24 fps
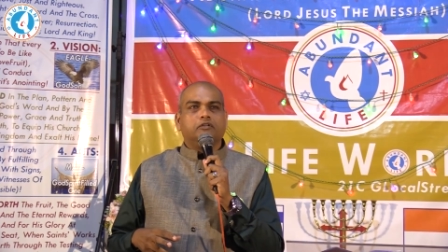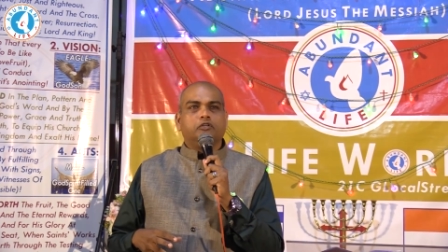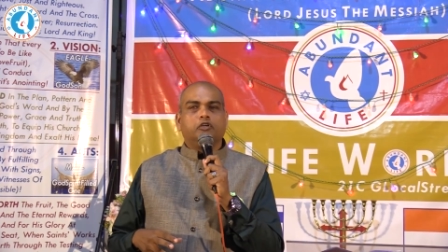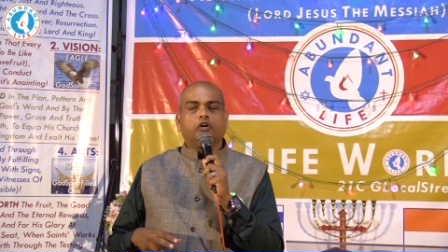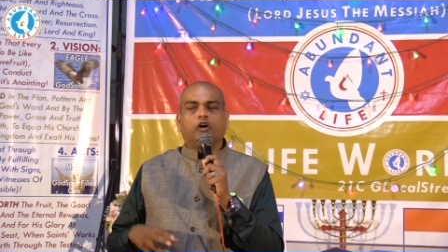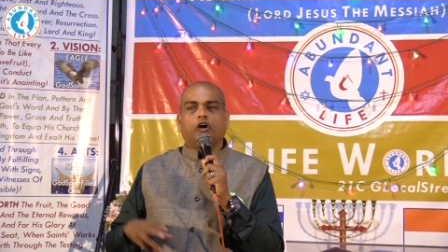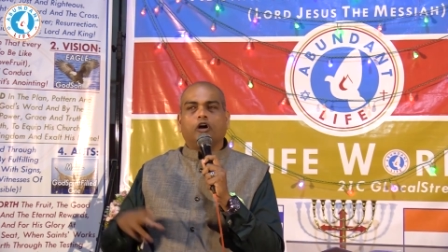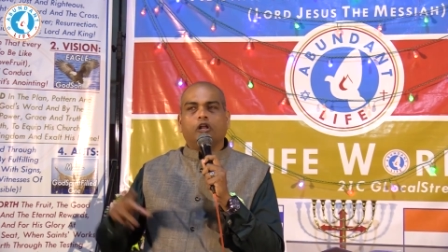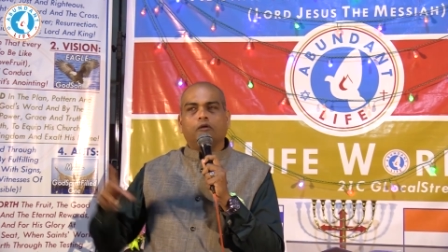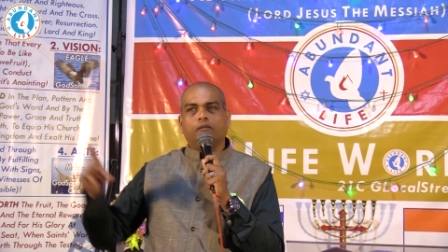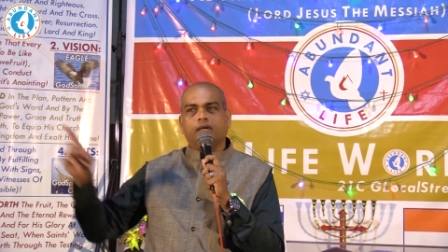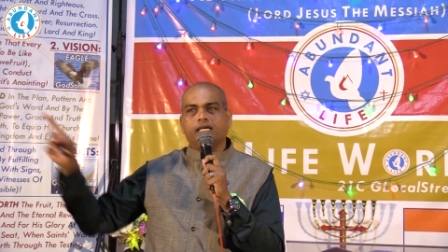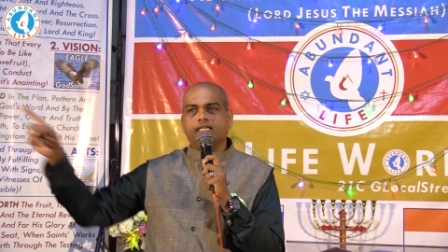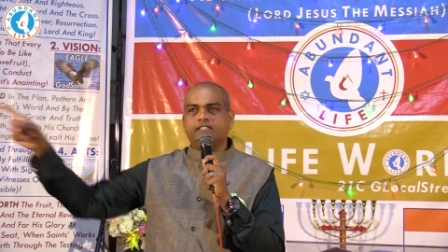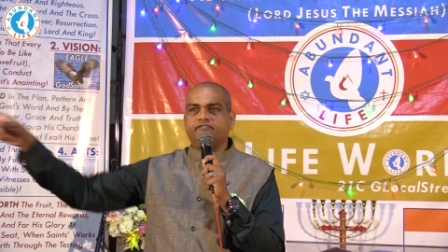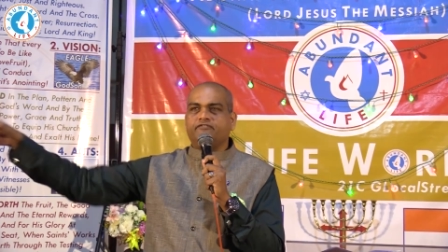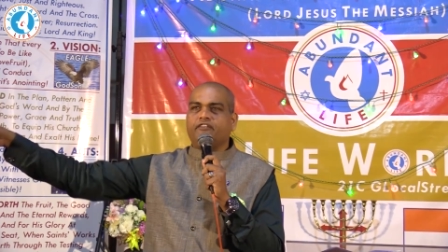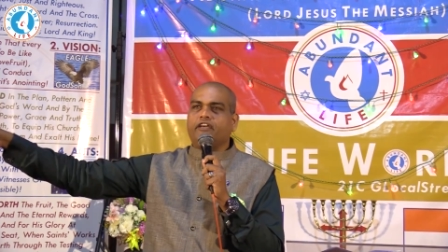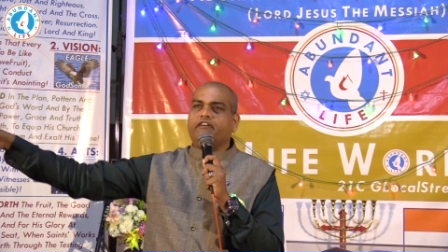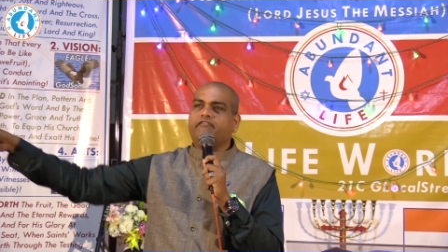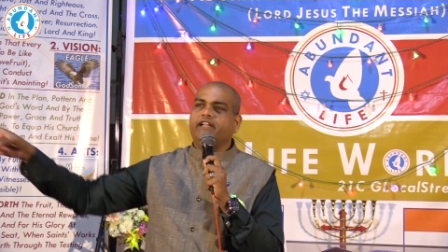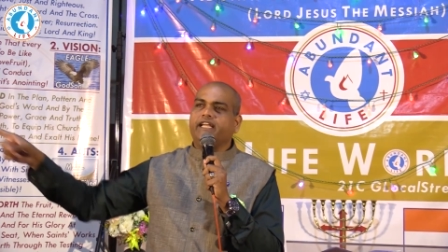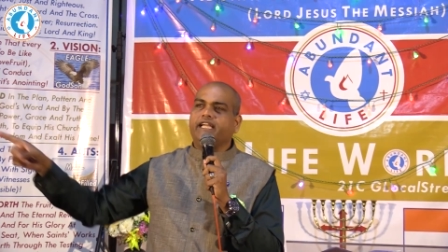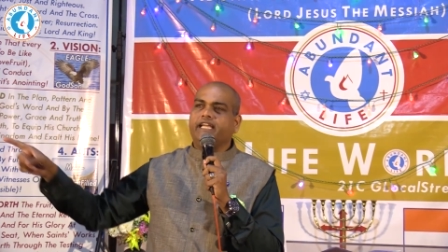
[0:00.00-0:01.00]
you're always
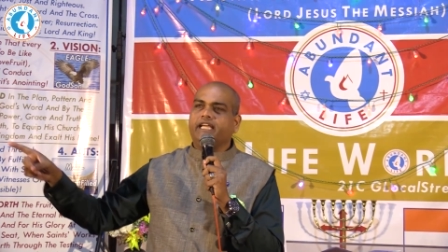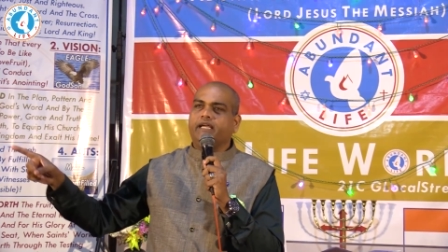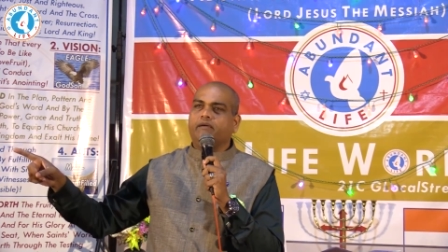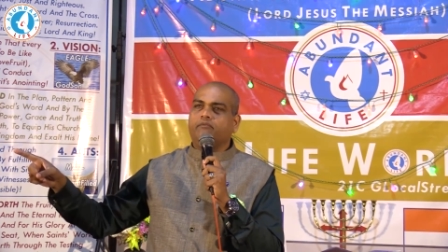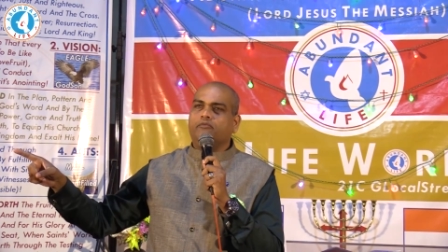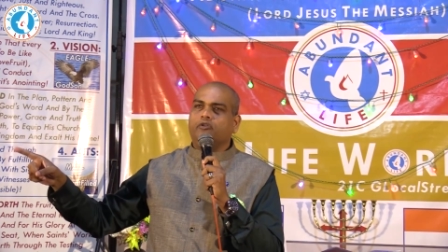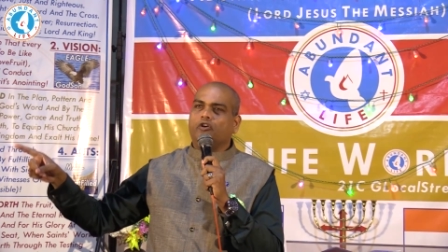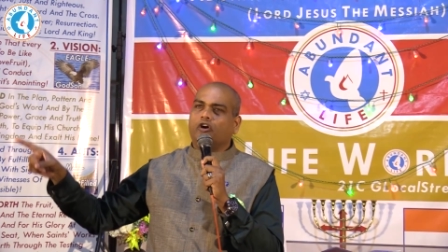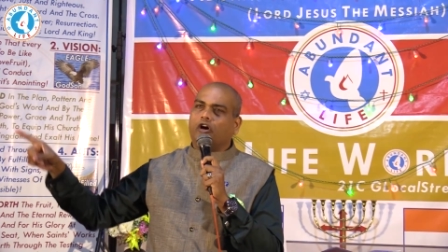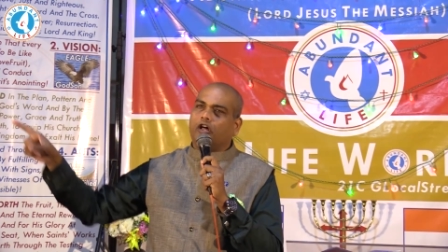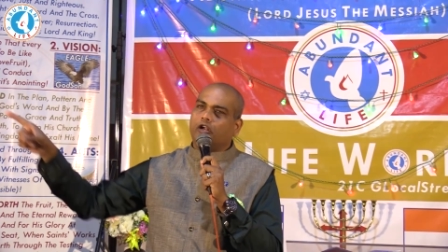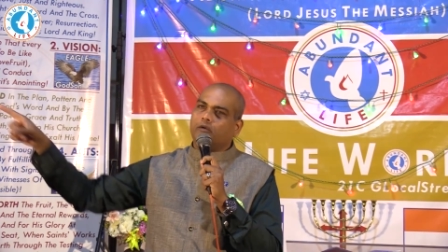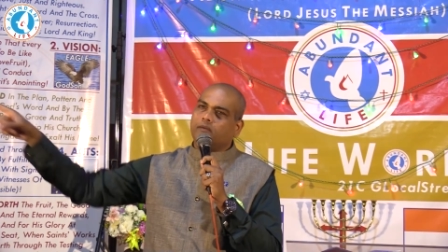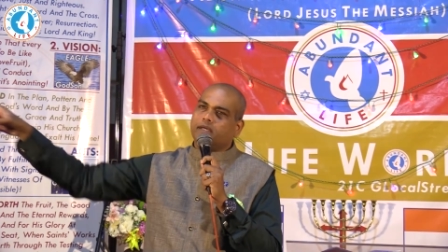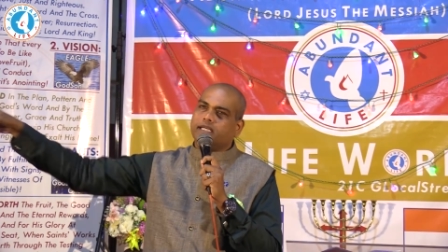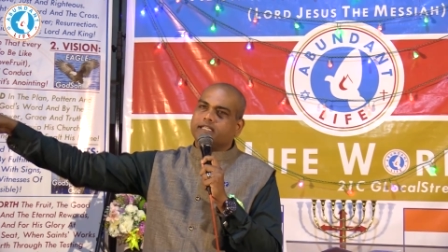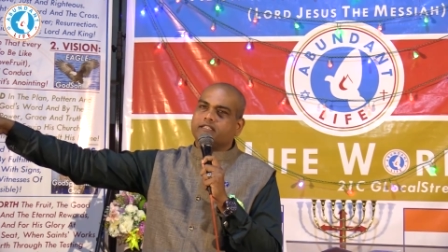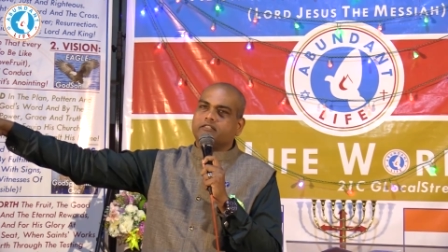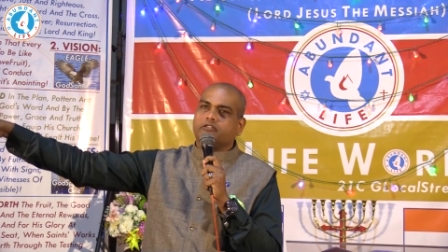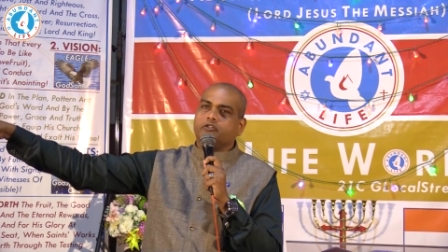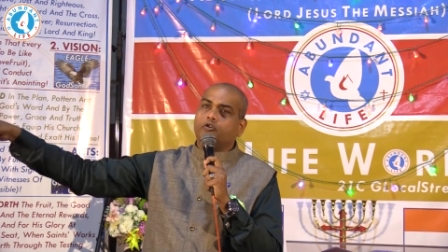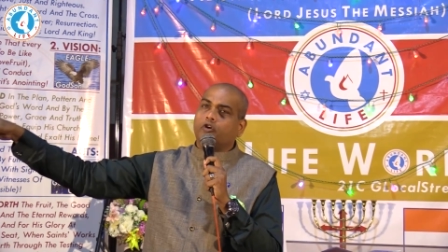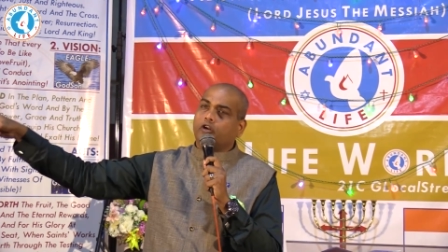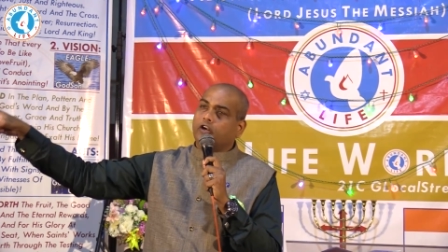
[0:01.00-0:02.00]
favoring him you're
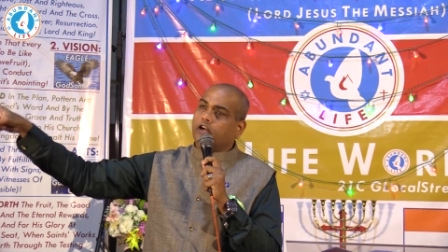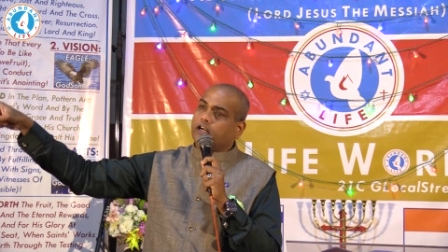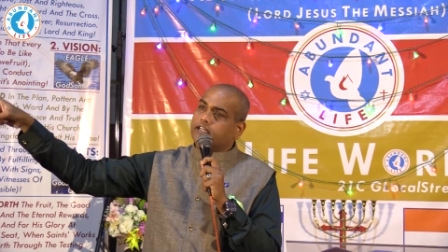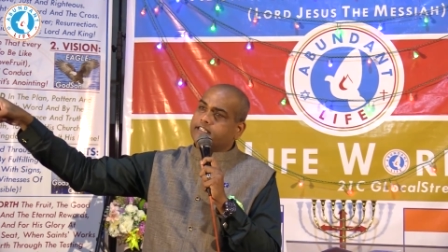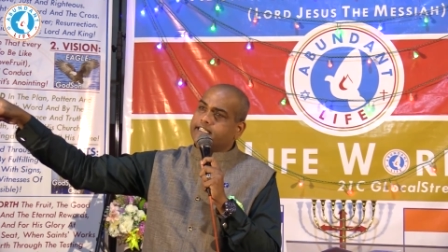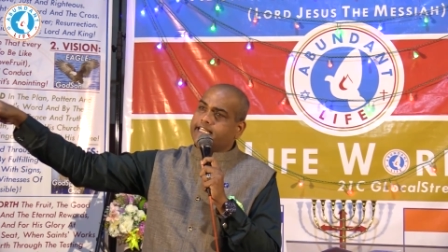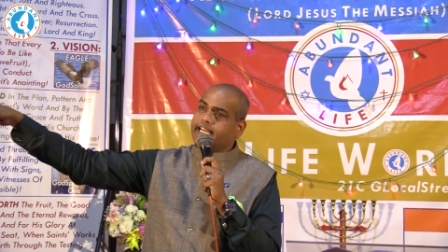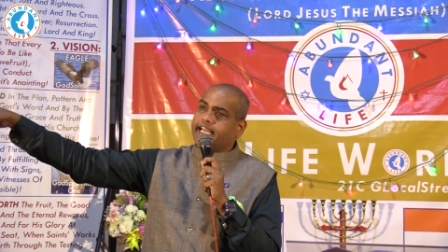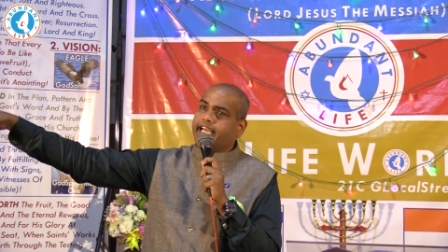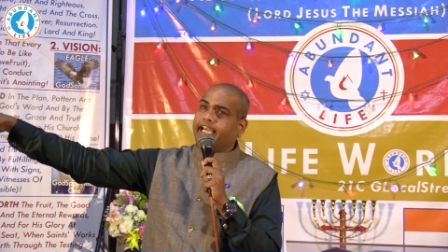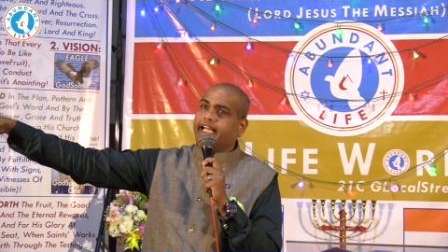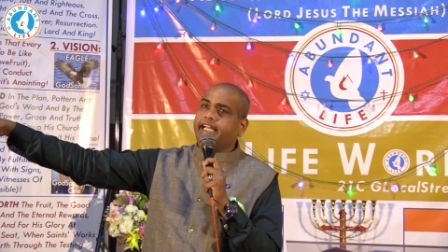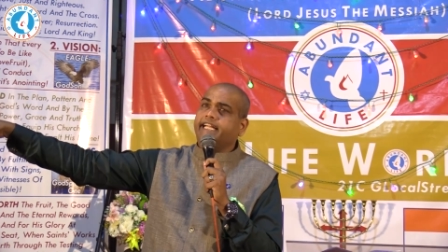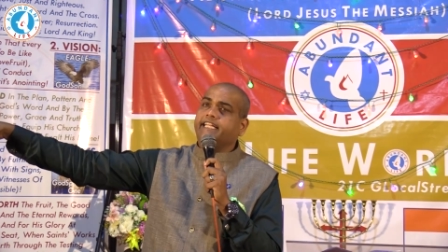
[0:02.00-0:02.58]
always you're not saying